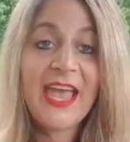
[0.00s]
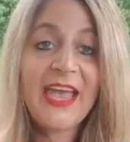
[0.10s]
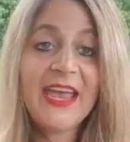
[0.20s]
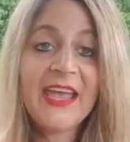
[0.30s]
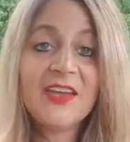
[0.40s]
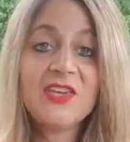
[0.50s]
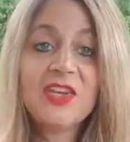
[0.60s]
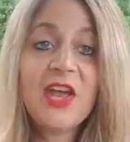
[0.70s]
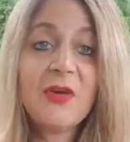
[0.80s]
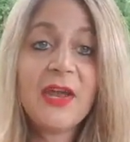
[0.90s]
And,
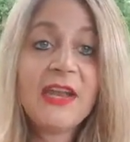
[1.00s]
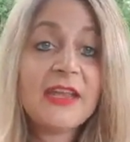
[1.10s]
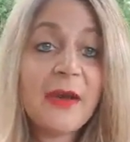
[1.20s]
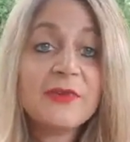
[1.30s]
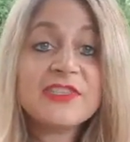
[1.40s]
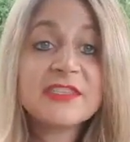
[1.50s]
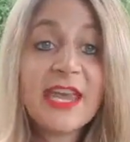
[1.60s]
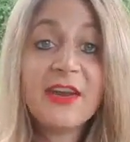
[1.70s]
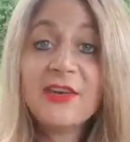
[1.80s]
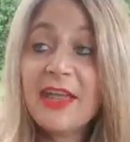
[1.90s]
and I was
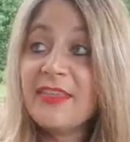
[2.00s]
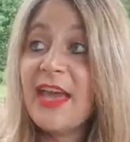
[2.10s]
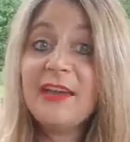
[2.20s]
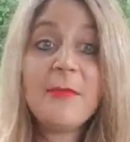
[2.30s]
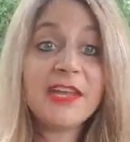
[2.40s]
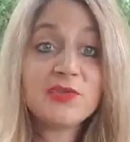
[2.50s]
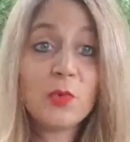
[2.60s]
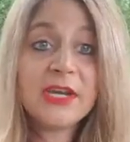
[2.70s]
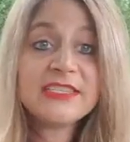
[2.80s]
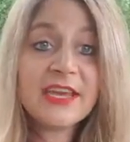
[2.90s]
scared to death. I had to make
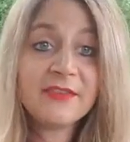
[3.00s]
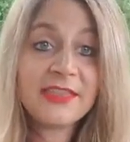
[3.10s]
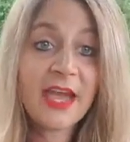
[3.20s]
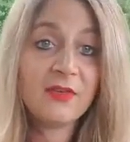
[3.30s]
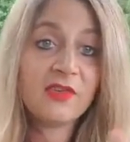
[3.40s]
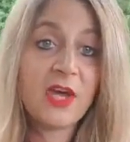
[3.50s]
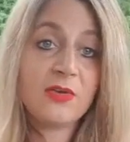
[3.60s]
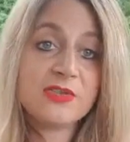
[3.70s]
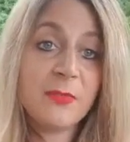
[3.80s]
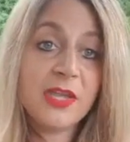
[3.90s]

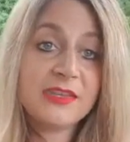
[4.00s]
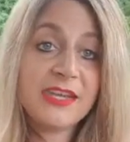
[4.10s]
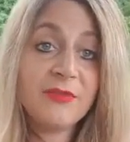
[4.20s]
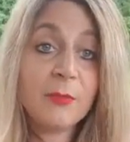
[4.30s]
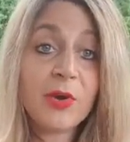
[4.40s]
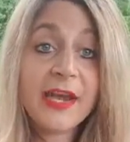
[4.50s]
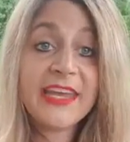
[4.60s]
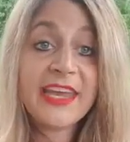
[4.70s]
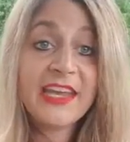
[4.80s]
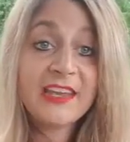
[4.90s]
$27,000 a month to even
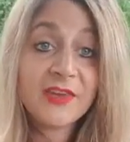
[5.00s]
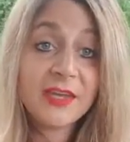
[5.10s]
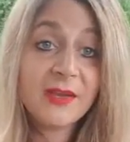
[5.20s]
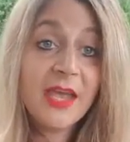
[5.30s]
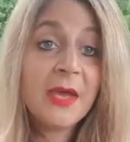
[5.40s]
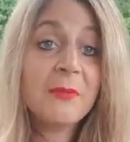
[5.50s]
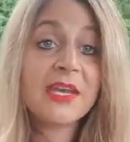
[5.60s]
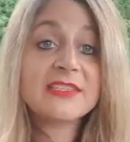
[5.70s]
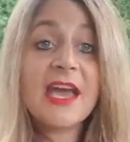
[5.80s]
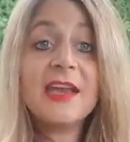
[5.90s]
break even,
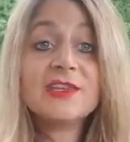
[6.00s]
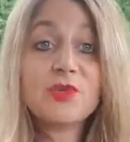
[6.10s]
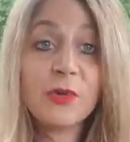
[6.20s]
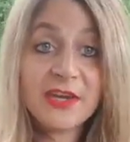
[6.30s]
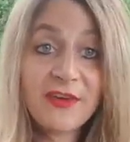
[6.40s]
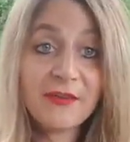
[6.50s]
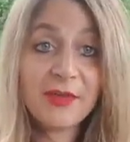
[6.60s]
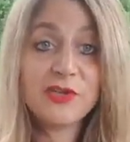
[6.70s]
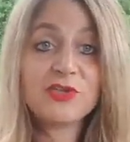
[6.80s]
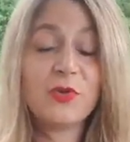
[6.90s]
because I had a
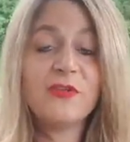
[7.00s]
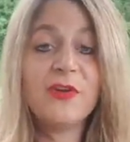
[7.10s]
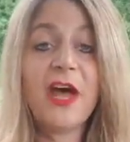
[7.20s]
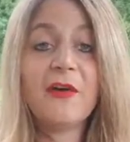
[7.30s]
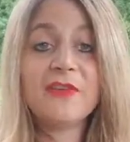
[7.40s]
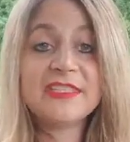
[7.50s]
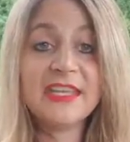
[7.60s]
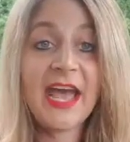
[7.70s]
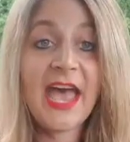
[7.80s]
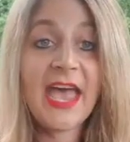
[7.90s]
2,500 square foot office.
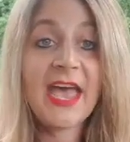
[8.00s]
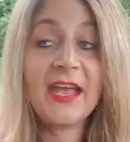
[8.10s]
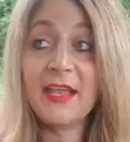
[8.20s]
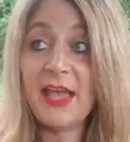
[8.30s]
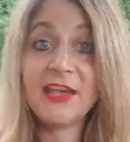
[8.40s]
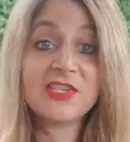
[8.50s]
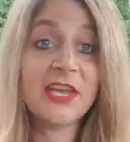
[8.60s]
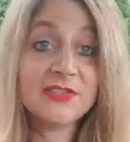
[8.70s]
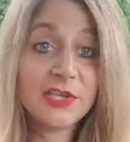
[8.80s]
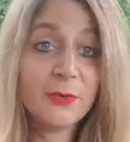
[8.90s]
And I
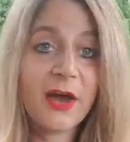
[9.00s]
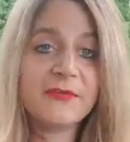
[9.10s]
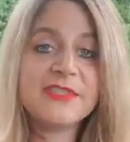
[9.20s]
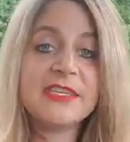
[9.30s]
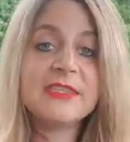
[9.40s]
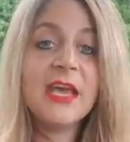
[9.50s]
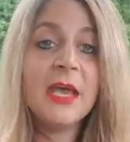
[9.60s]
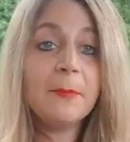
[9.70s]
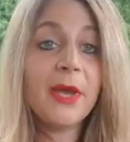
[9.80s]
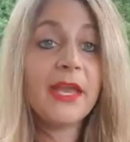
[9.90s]
had 2 offices,
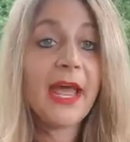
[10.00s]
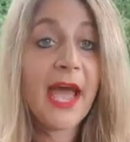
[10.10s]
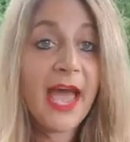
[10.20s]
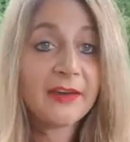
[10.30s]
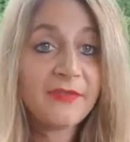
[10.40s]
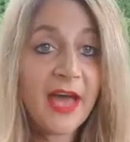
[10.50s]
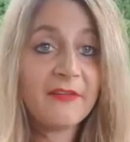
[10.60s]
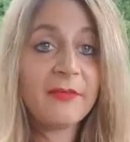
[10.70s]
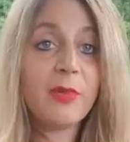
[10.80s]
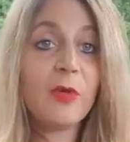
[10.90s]
but I had
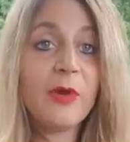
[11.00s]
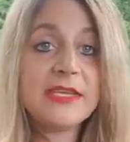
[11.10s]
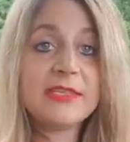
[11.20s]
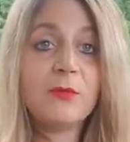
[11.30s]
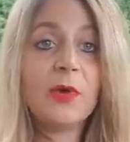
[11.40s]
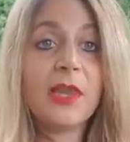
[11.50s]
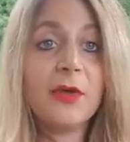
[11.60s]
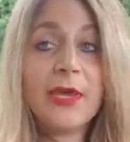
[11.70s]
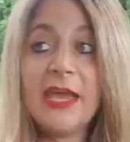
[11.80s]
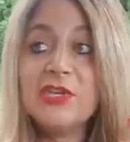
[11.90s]
5 employees in one
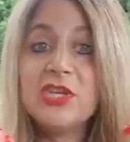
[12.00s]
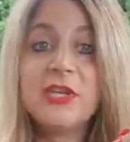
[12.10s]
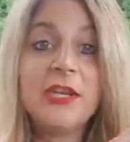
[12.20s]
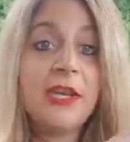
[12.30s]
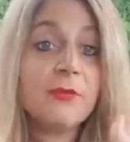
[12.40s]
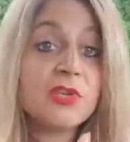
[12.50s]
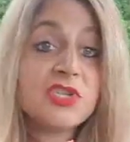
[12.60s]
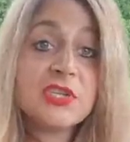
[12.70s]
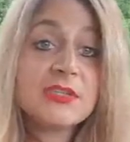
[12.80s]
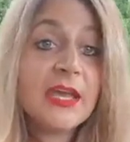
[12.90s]
location. And it
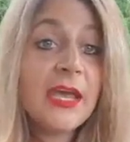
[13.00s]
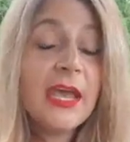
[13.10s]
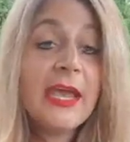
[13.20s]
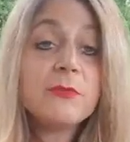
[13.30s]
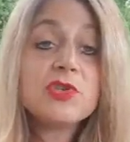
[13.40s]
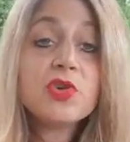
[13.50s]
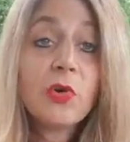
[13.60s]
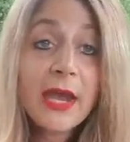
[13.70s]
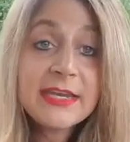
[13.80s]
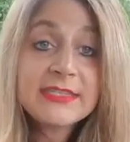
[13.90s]
was
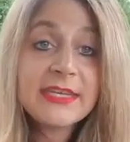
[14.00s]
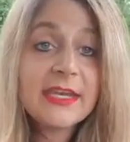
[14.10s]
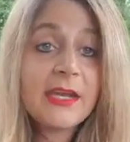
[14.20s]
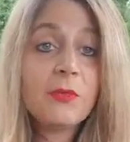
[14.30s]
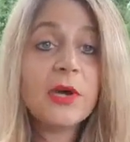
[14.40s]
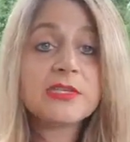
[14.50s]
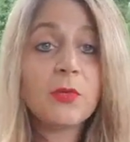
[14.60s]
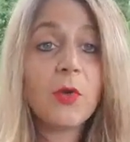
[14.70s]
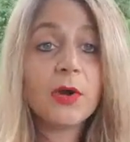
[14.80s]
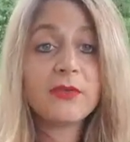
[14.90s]
crazy, and it
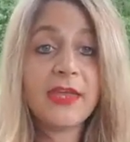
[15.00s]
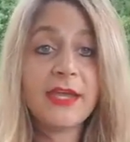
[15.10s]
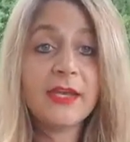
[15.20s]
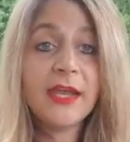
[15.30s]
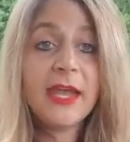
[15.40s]
wasn't worth it.